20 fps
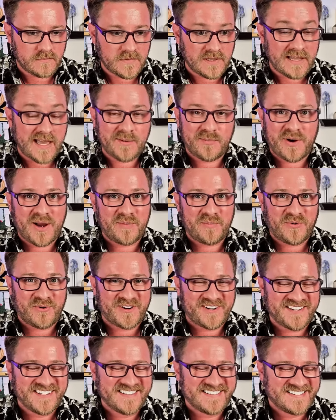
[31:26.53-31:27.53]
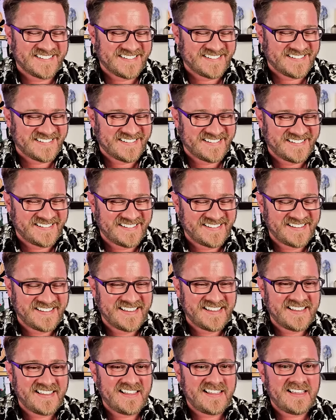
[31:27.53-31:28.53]
the light bright board.
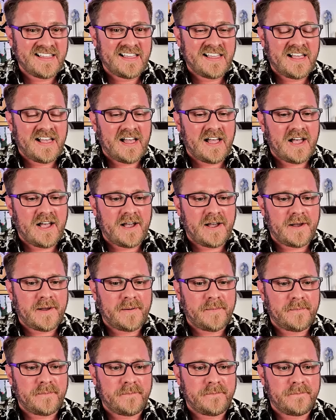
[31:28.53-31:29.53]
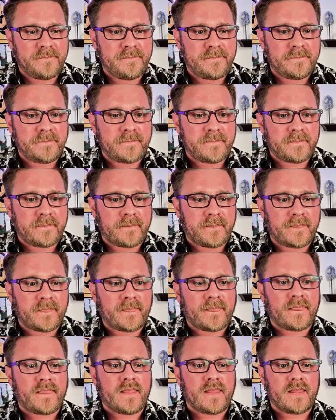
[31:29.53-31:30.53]
the
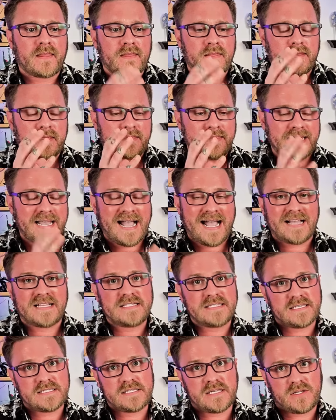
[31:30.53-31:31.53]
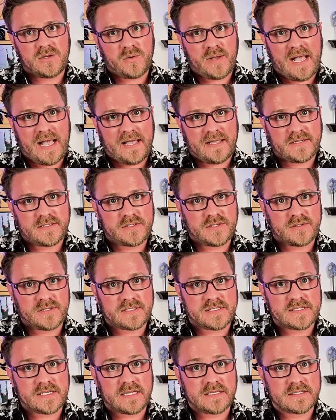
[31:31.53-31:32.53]
access that you had to the
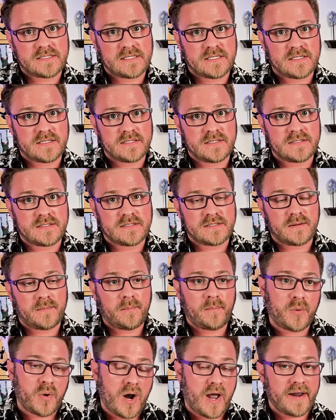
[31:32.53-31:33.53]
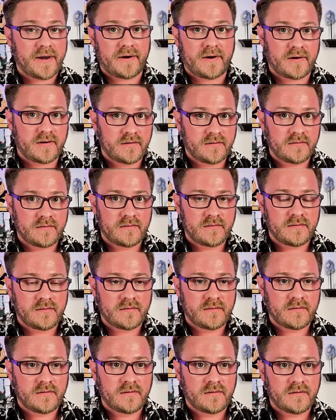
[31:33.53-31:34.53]
senses prior
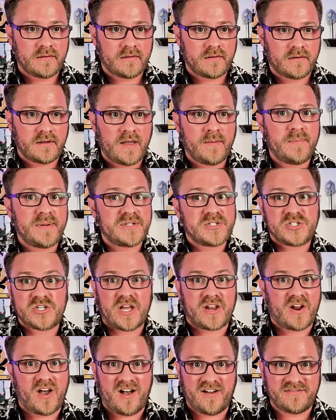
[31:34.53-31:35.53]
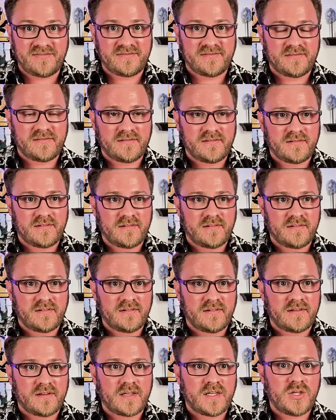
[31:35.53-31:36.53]
have been shut off.
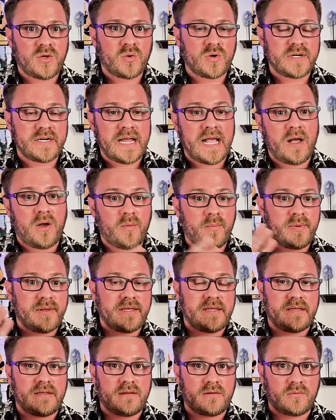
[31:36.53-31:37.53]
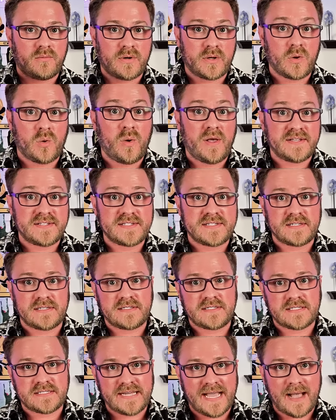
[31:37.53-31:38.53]
You are now being
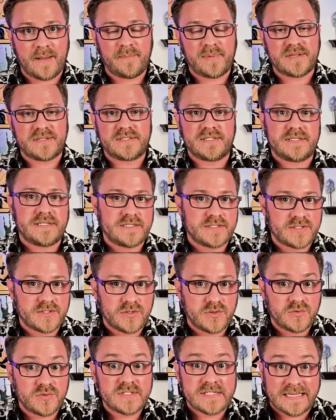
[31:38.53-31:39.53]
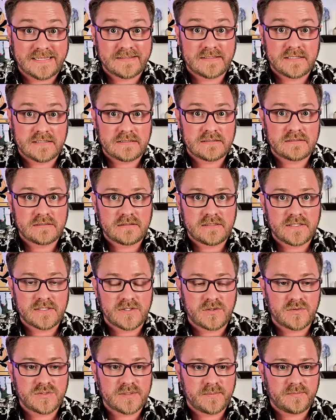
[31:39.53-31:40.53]
requested to tap into these new senses, these
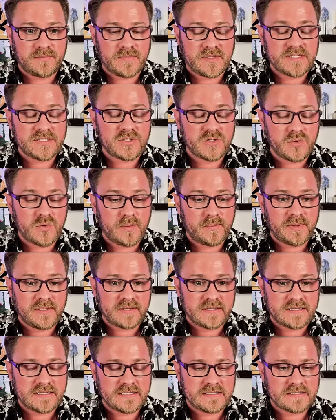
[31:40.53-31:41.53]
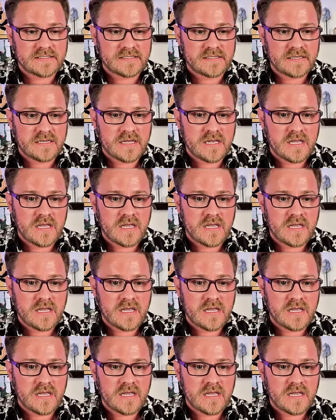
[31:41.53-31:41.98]
new abilities.